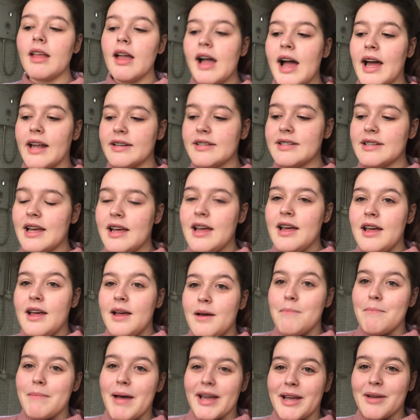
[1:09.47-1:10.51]
and
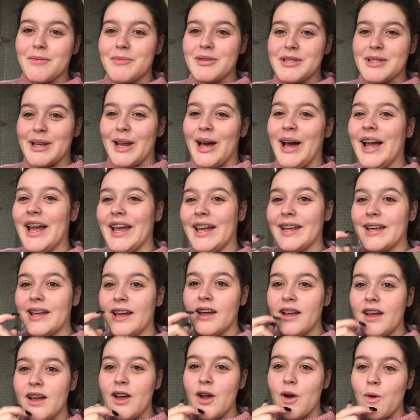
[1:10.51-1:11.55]
Megan was like,